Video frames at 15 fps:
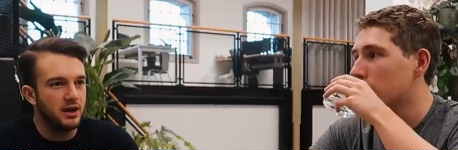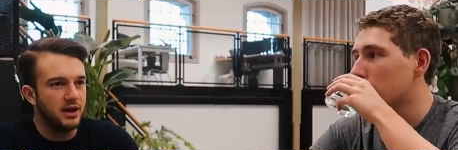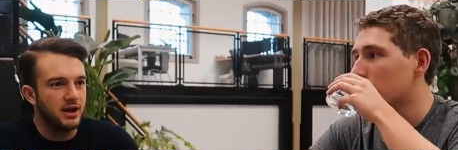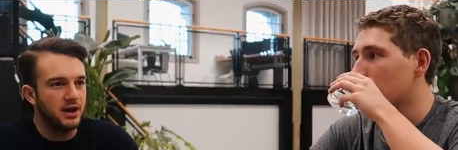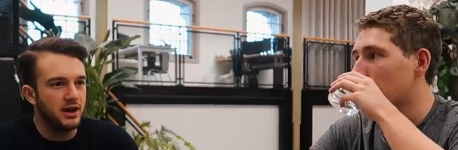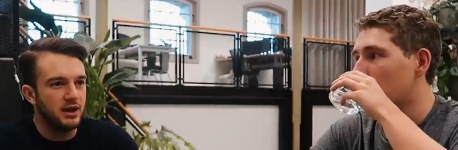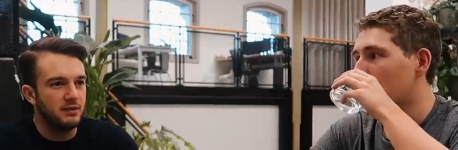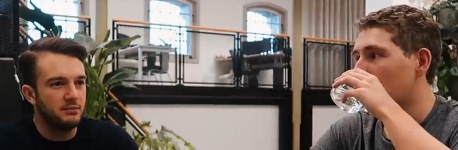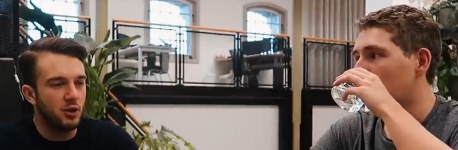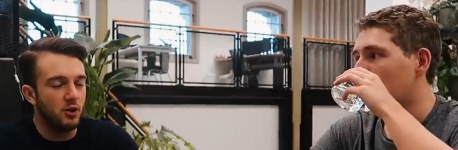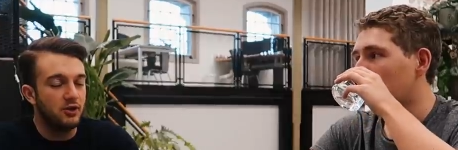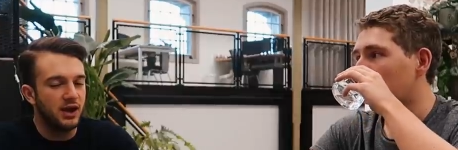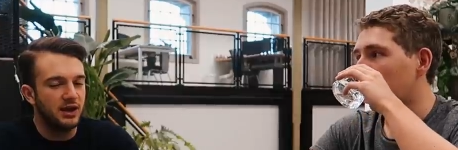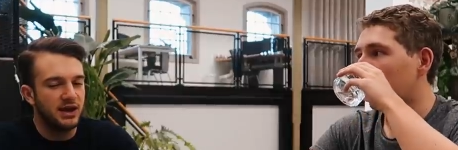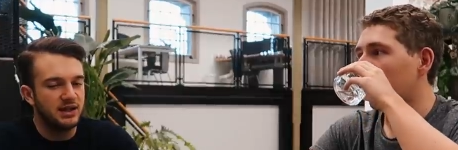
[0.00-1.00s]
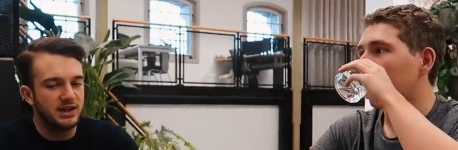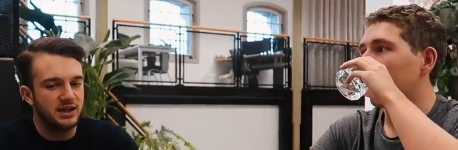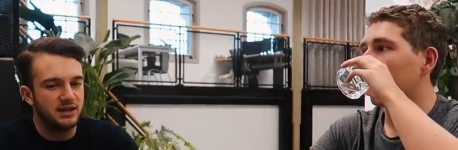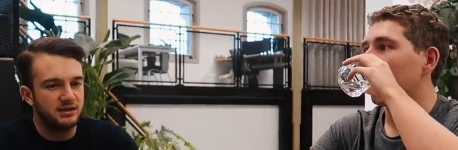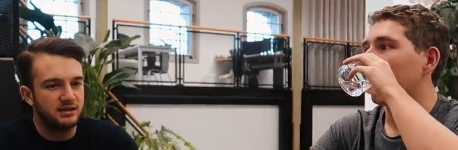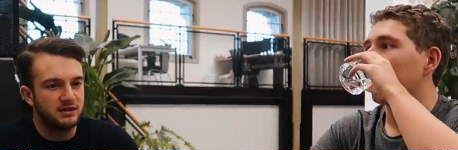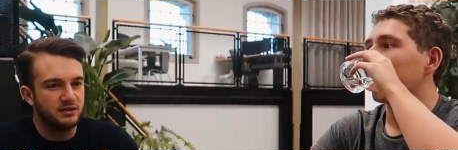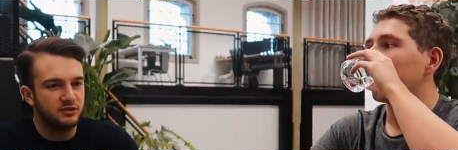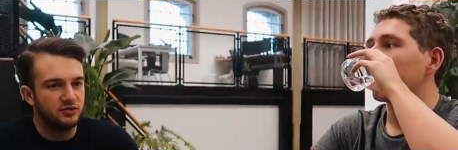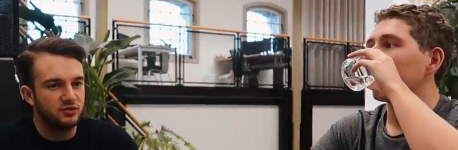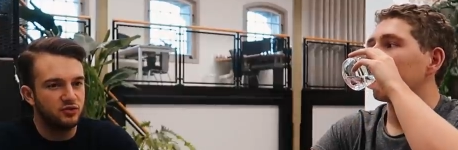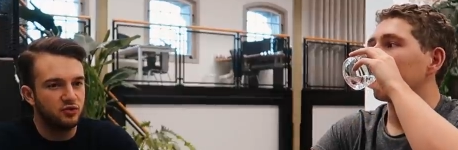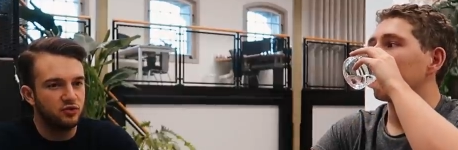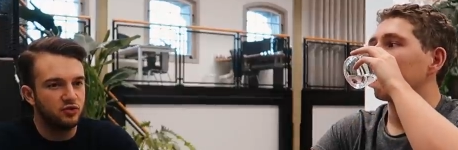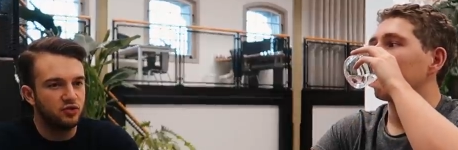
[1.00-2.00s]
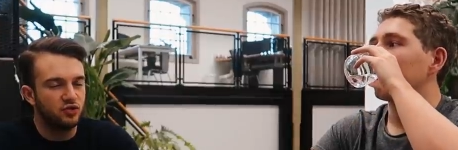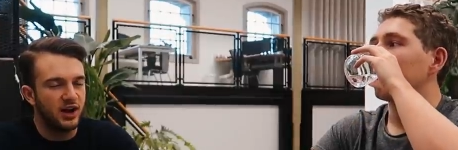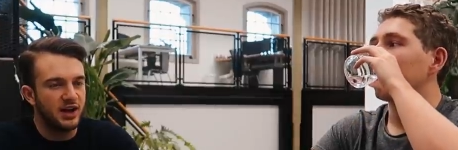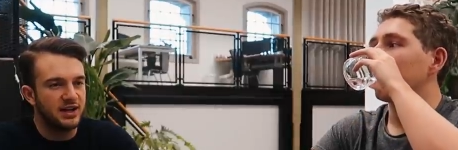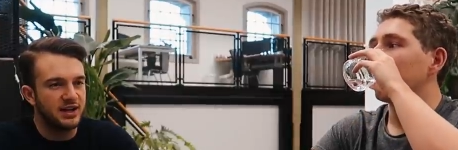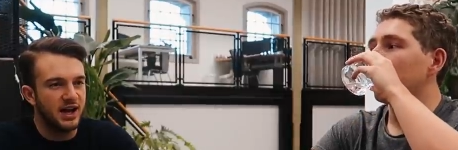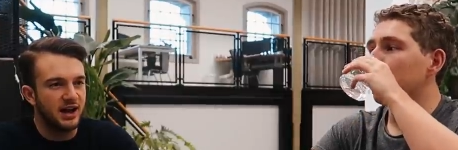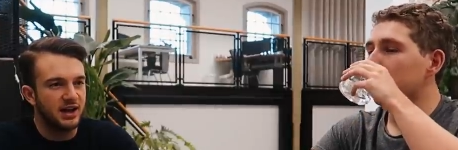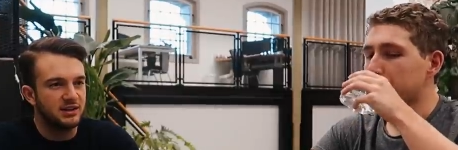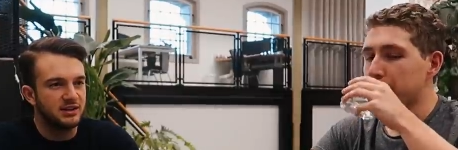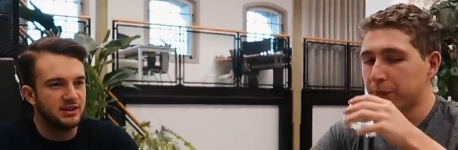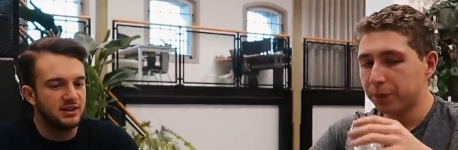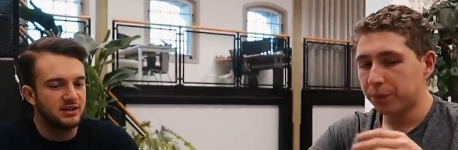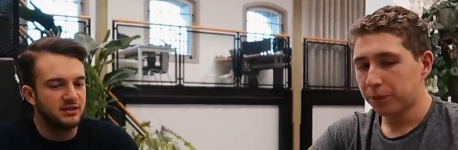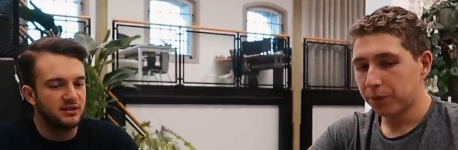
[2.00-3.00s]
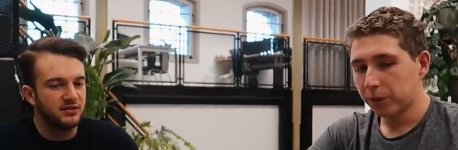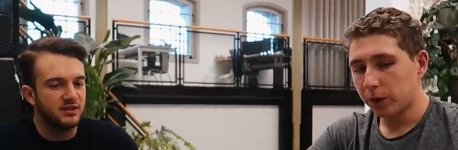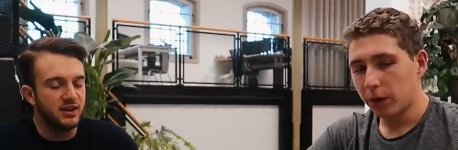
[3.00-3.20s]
Speaker 1: um, okay, let's like try and get like the,